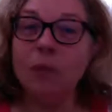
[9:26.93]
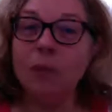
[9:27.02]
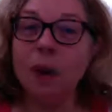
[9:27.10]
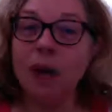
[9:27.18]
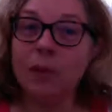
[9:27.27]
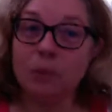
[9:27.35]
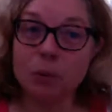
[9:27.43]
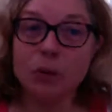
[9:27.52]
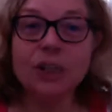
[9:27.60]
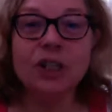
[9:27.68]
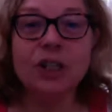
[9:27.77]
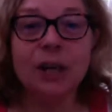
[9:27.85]
I
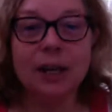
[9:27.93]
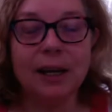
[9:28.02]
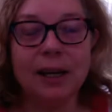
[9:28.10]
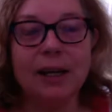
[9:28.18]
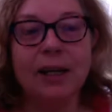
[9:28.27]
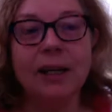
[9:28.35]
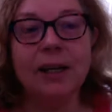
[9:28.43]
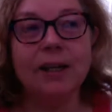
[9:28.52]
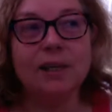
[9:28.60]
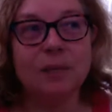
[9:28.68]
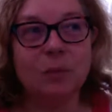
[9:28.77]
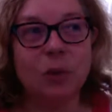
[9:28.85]
appreciate any
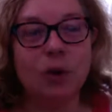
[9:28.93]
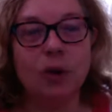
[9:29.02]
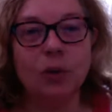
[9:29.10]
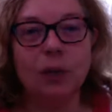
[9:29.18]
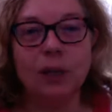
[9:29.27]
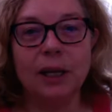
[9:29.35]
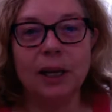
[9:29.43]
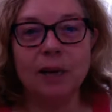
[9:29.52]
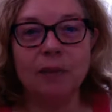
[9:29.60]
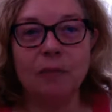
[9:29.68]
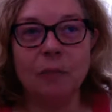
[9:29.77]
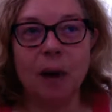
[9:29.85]
support you can
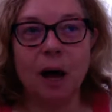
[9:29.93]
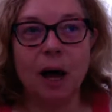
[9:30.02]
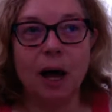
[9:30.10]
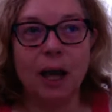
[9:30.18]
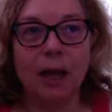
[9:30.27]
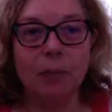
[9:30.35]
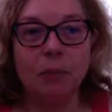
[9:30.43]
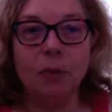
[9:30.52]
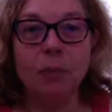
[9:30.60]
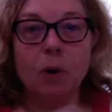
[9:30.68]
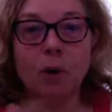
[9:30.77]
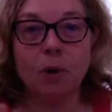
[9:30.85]
give by
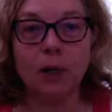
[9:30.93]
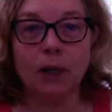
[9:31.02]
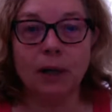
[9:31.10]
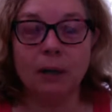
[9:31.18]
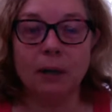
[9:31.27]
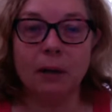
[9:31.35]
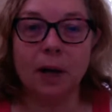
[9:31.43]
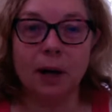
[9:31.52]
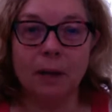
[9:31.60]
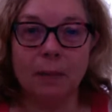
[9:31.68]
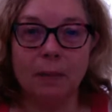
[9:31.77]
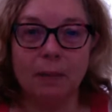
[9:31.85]
promoting
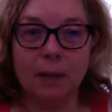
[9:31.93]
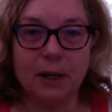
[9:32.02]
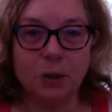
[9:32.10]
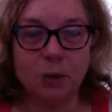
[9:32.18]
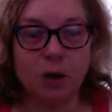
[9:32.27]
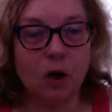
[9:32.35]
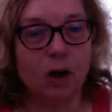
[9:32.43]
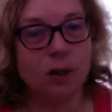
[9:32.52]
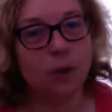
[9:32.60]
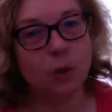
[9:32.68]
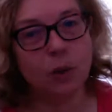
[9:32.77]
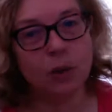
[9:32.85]
Patreon
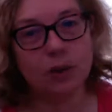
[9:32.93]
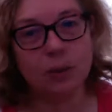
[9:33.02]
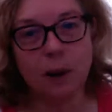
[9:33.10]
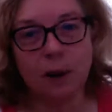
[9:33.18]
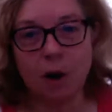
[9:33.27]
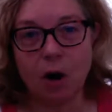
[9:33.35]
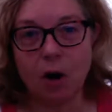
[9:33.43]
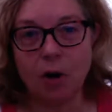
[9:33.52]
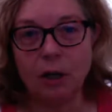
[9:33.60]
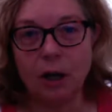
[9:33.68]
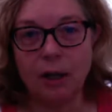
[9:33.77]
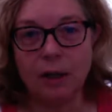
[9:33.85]
as well as my
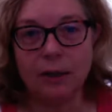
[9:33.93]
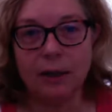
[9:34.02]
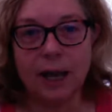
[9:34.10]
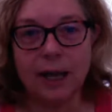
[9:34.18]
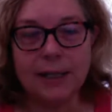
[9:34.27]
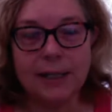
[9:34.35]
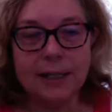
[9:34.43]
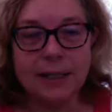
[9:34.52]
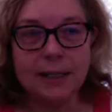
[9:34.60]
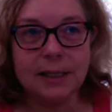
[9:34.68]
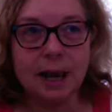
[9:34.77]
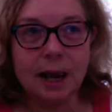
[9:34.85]
online
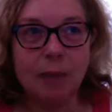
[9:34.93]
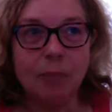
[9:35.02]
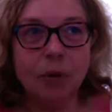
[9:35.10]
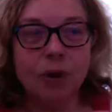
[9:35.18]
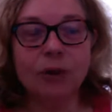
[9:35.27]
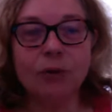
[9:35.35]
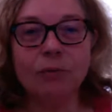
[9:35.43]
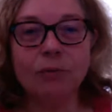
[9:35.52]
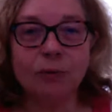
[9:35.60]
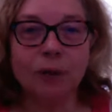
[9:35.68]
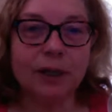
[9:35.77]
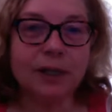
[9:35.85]
classes. Bring your
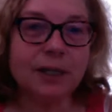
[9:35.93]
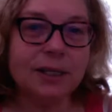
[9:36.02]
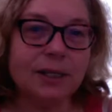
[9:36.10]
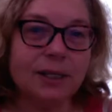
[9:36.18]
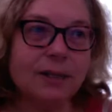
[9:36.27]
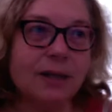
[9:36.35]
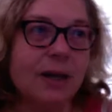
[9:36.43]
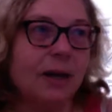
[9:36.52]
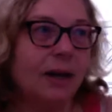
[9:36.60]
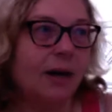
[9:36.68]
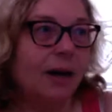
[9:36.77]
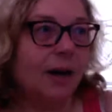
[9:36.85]
friends,
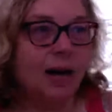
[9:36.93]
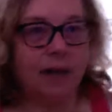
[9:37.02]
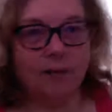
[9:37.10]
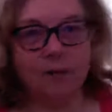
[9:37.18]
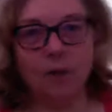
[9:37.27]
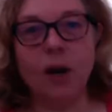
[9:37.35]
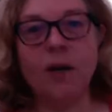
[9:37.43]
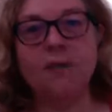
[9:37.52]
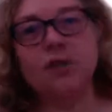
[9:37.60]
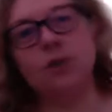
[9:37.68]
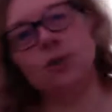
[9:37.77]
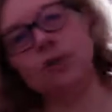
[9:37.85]
and if you have
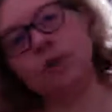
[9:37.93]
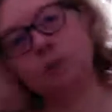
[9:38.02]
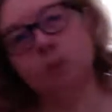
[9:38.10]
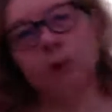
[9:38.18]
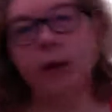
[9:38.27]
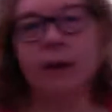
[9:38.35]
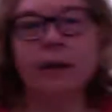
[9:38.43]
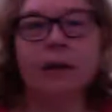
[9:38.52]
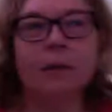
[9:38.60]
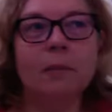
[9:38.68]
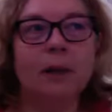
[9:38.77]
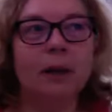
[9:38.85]
students, bring
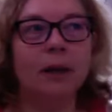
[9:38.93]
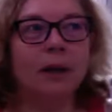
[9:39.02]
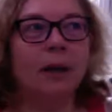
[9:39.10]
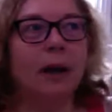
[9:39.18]
them in.